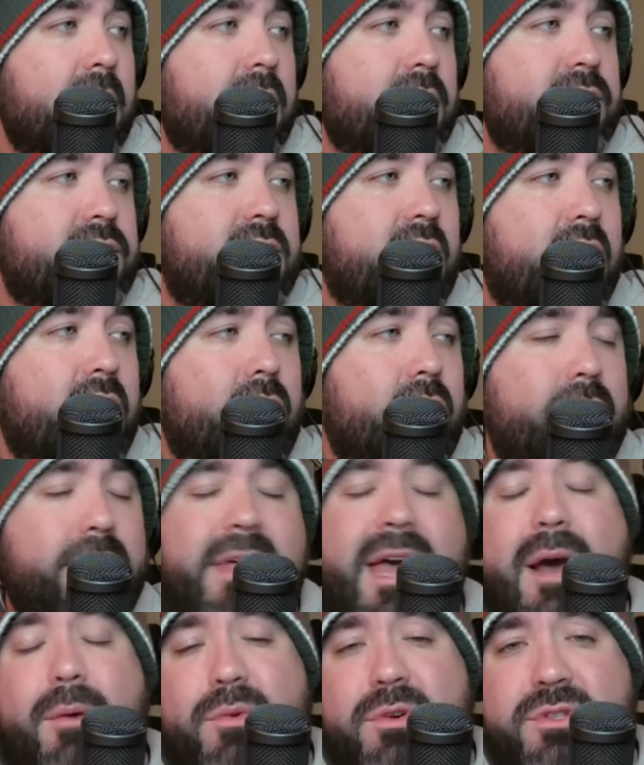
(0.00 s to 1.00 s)
So
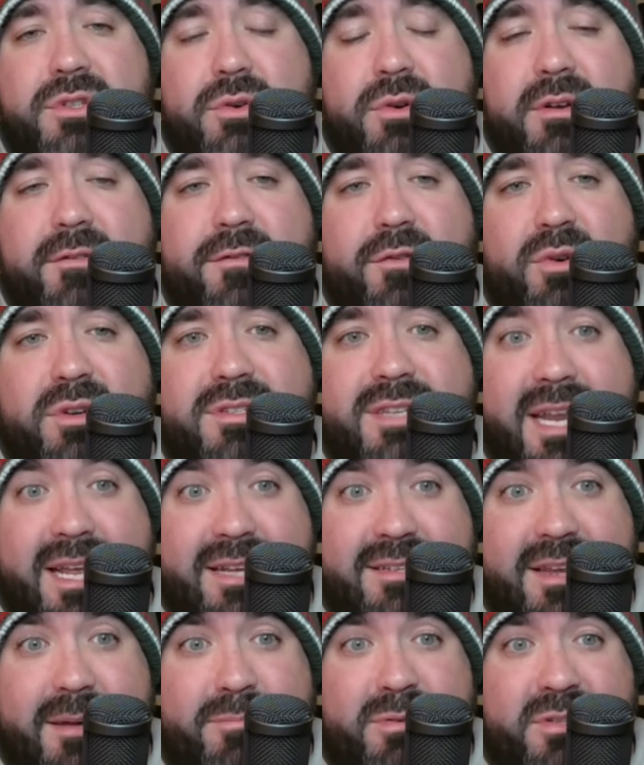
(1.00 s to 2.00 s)
that will do it for
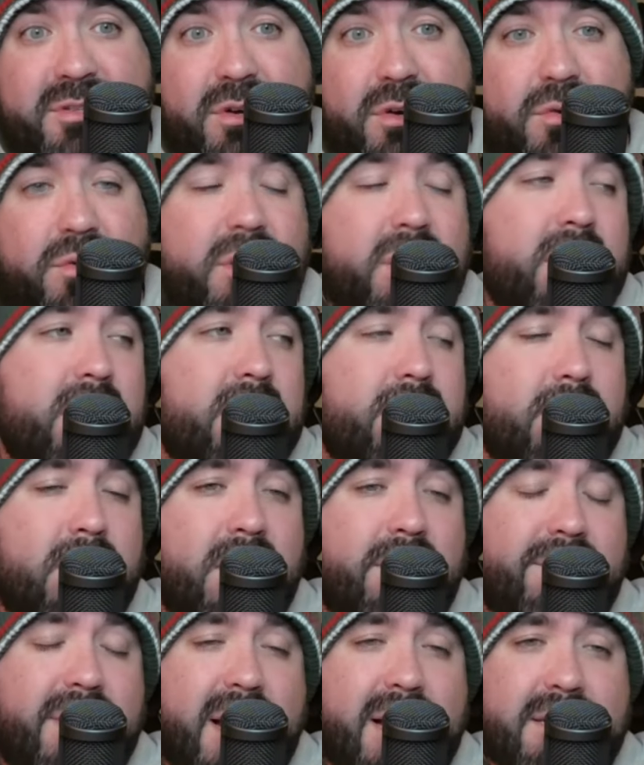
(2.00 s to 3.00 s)
today's episode
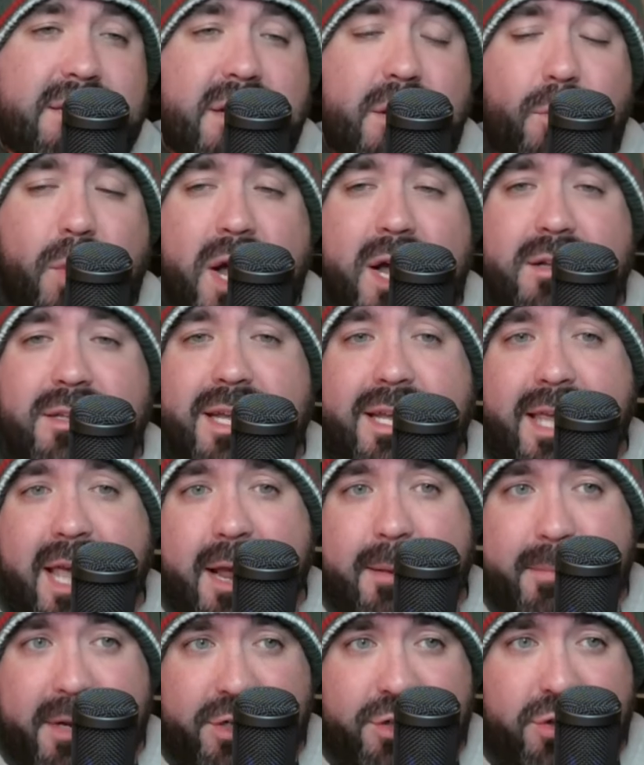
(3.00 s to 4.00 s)
of Locked On Wild.
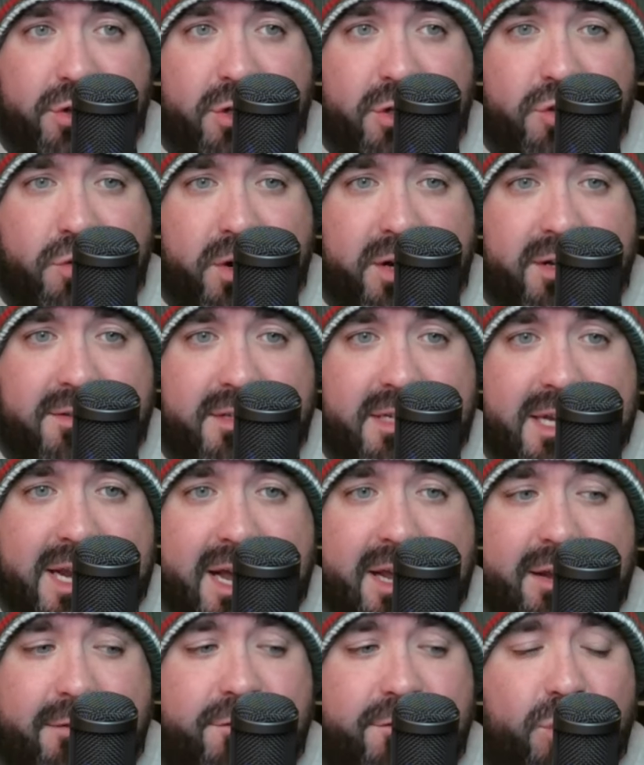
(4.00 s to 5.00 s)
Again, make sure to join us
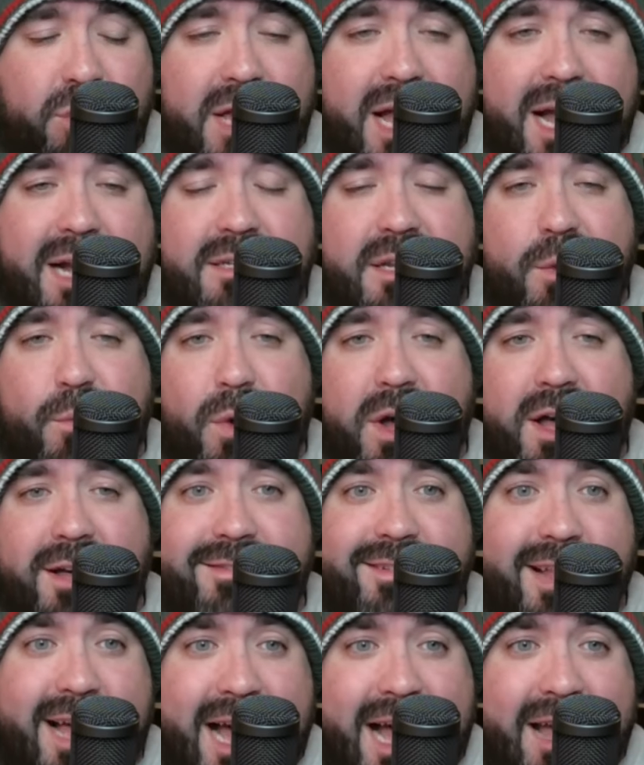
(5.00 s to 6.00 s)
tonight for Locked On
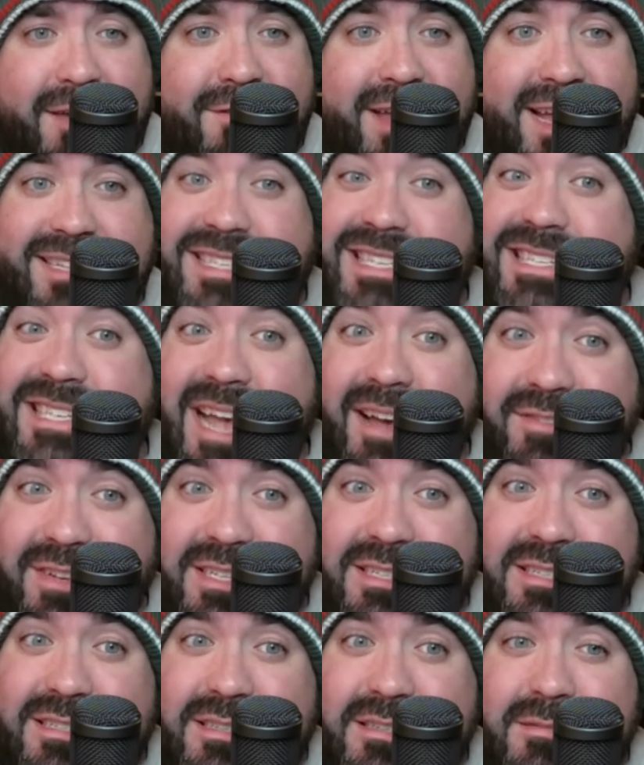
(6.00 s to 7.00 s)
Wild Live at
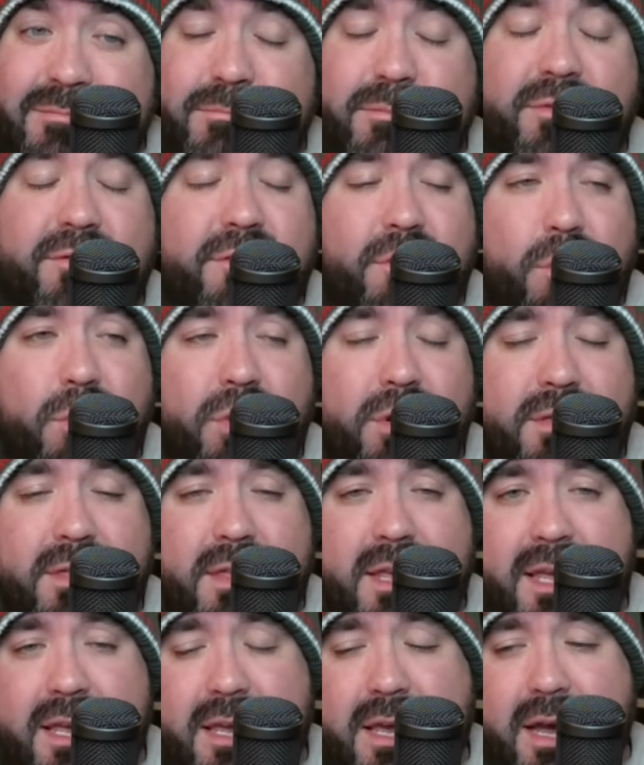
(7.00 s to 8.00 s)
7 before
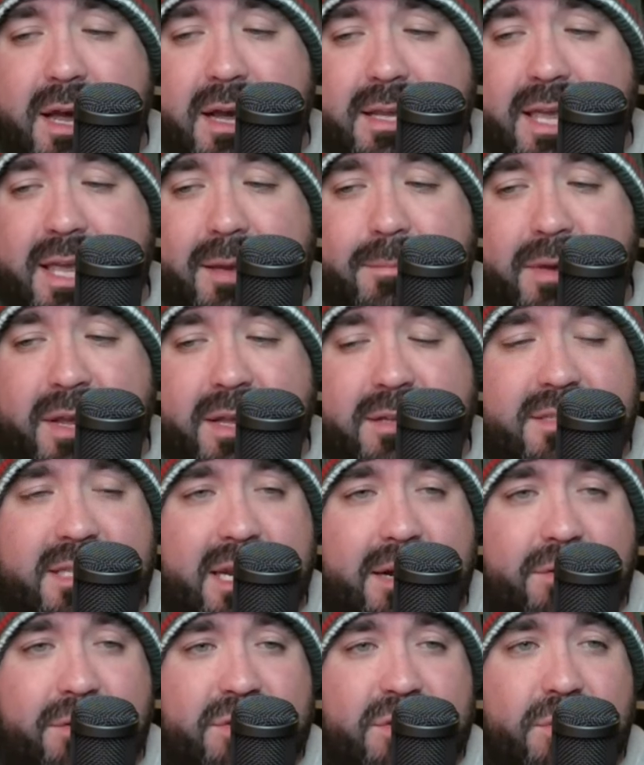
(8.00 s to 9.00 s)
the game against
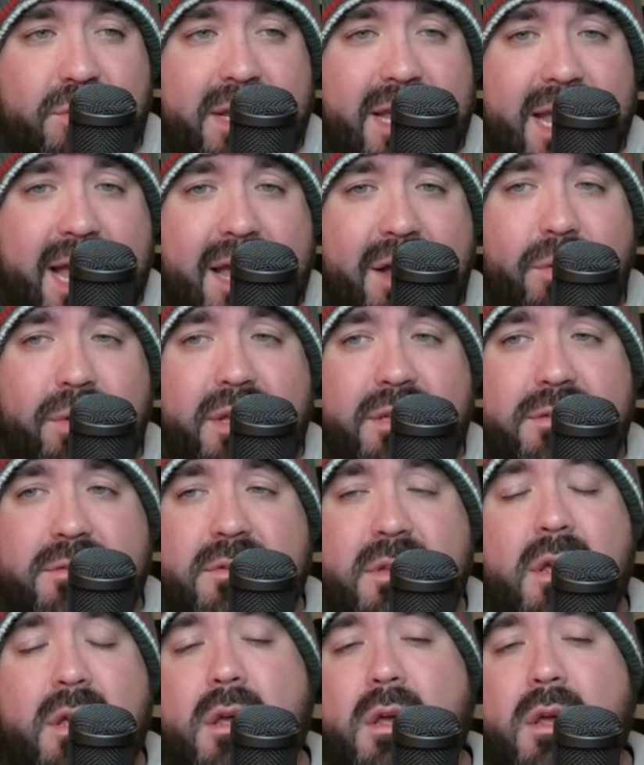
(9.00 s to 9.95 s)
the Arizona Coyotes.